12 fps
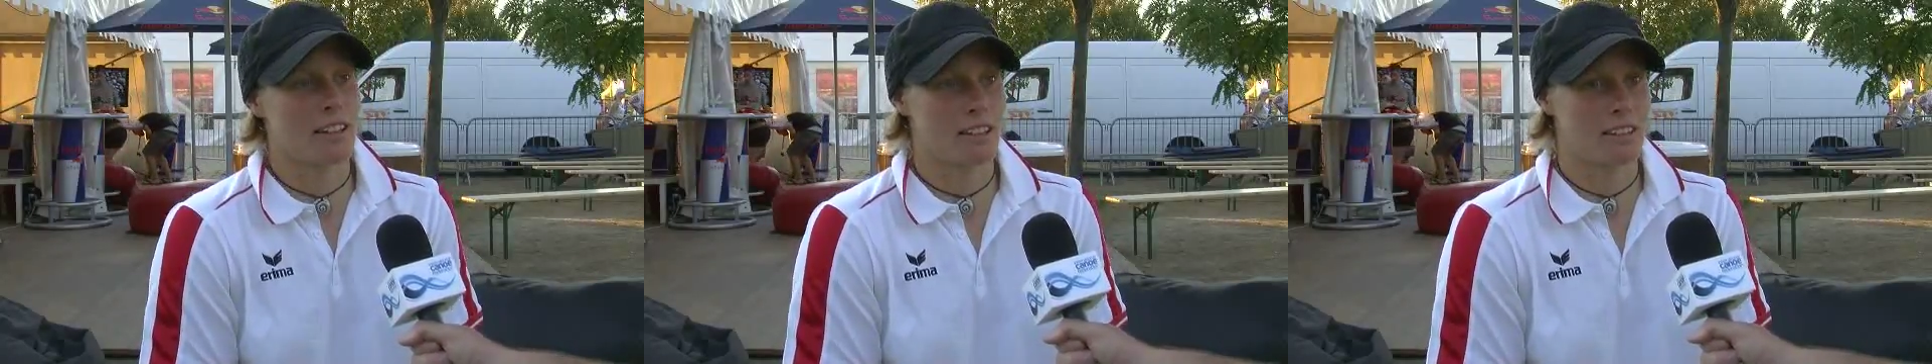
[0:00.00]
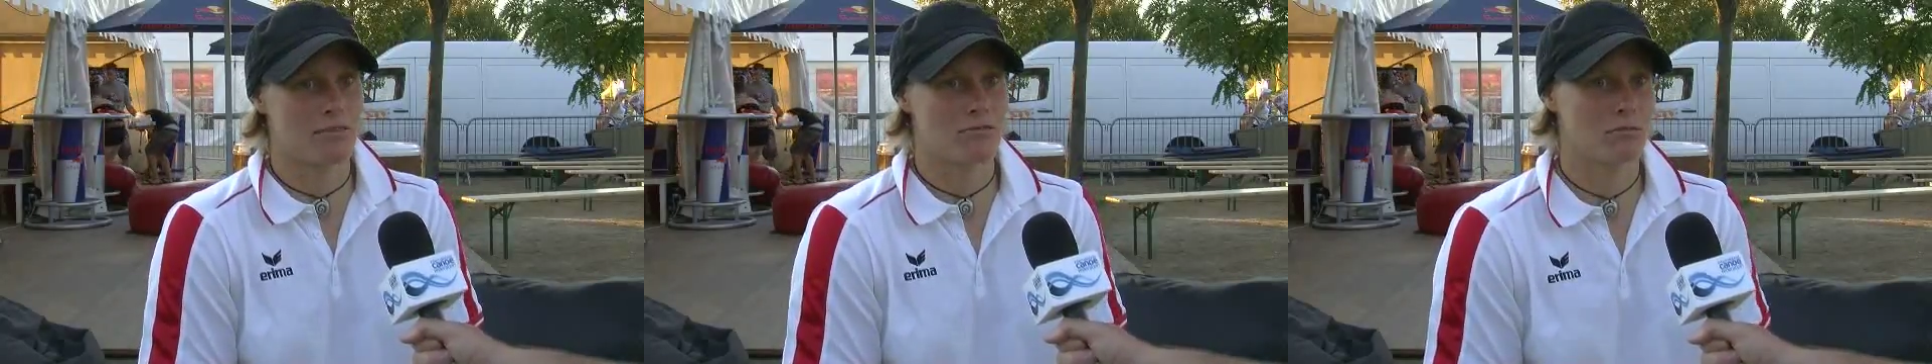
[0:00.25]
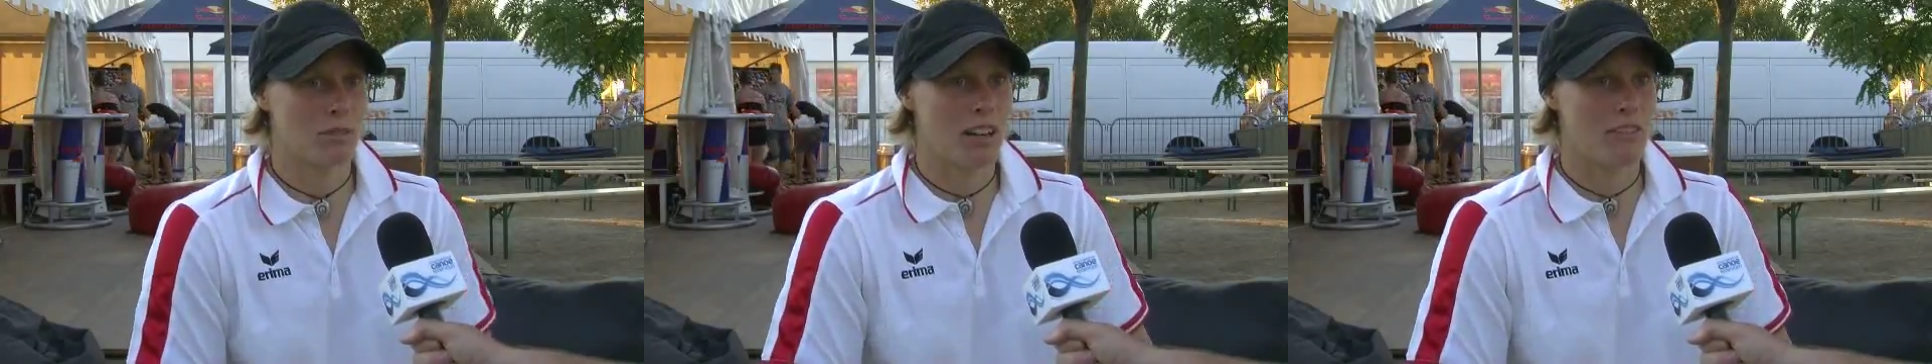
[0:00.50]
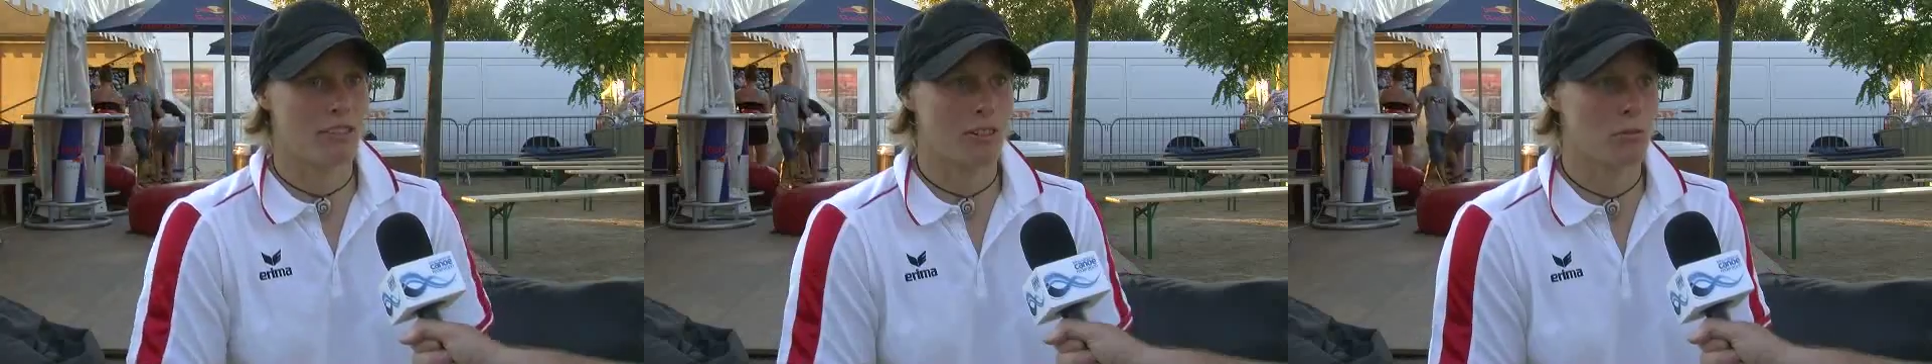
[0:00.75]
and
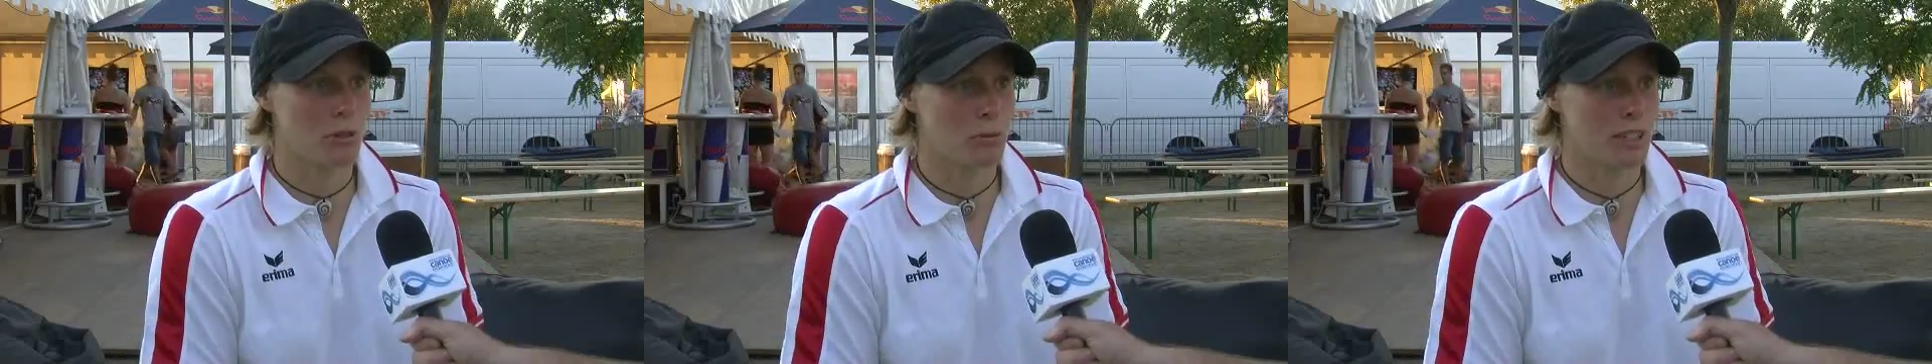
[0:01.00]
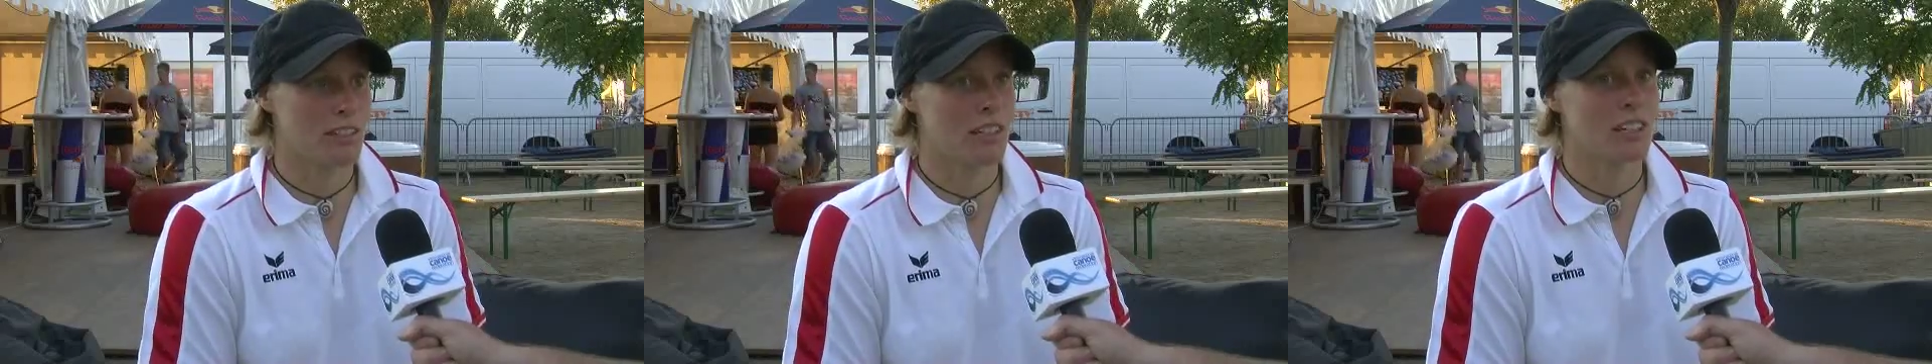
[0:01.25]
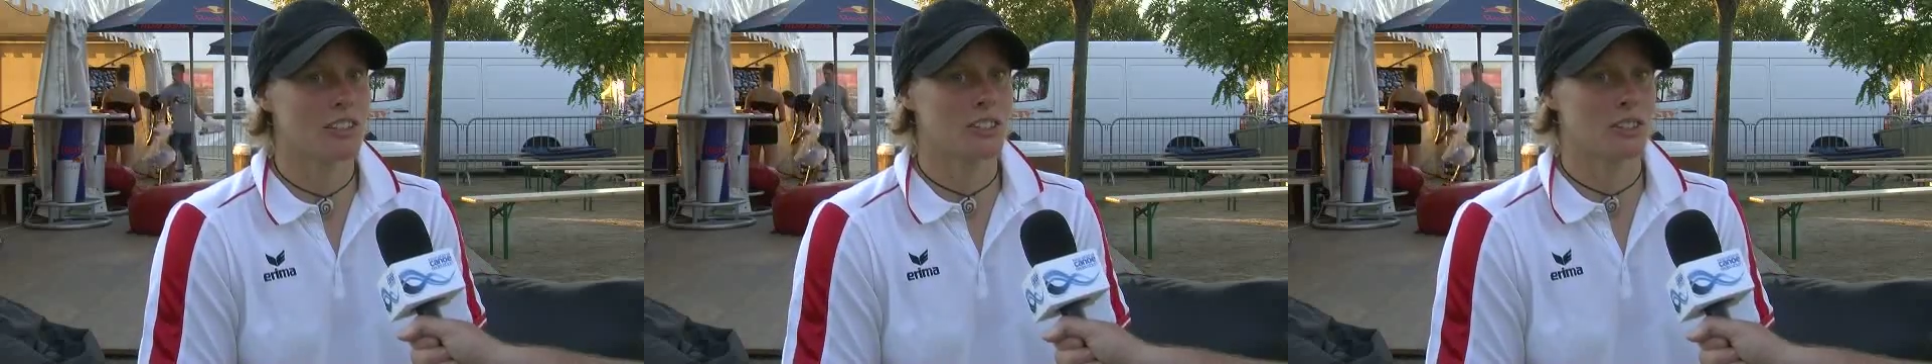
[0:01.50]
I've got one win down.